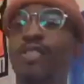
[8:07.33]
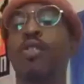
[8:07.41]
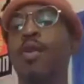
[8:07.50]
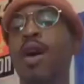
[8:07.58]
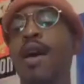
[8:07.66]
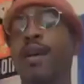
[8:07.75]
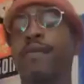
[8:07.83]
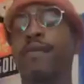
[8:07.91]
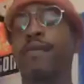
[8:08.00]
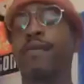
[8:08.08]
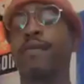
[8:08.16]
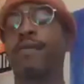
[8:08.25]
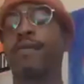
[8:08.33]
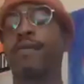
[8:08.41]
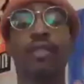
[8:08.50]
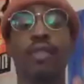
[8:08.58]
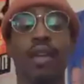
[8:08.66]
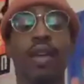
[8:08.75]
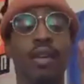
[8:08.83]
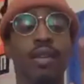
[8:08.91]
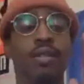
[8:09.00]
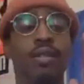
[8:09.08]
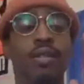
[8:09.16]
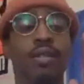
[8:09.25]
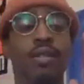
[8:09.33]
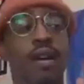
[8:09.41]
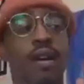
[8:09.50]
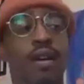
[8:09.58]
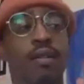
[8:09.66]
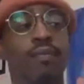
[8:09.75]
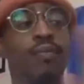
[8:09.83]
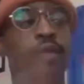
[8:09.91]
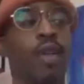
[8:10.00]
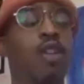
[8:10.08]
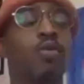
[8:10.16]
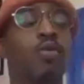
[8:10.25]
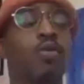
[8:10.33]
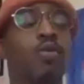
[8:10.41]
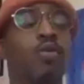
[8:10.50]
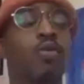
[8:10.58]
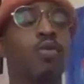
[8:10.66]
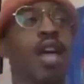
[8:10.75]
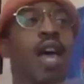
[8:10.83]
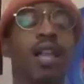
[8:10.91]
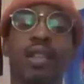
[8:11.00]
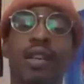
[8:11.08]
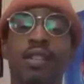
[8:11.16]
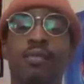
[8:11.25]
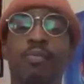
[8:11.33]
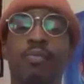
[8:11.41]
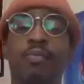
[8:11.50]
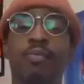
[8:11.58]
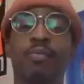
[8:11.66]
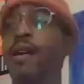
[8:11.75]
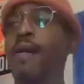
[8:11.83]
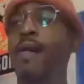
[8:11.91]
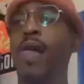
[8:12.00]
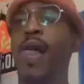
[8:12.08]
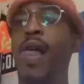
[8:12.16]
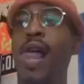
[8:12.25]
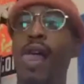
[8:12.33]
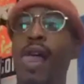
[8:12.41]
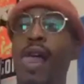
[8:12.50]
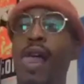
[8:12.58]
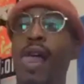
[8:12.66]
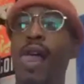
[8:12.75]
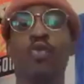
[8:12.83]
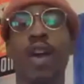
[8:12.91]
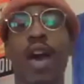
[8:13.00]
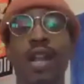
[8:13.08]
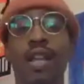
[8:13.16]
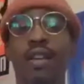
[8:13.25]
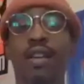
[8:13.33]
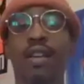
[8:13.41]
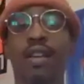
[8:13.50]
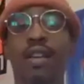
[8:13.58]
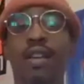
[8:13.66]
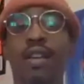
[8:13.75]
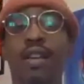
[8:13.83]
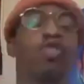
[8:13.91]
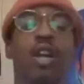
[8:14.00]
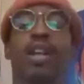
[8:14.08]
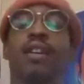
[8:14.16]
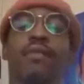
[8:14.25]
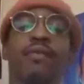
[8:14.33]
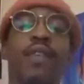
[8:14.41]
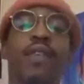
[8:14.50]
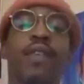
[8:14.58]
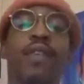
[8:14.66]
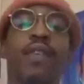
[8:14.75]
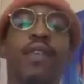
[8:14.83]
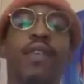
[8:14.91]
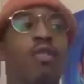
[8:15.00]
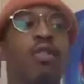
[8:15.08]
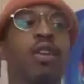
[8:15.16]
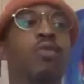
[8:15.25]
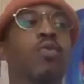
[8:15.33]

So for me, everything is, I don't say a checklist, but you gotta, what are you trying to convey in that song?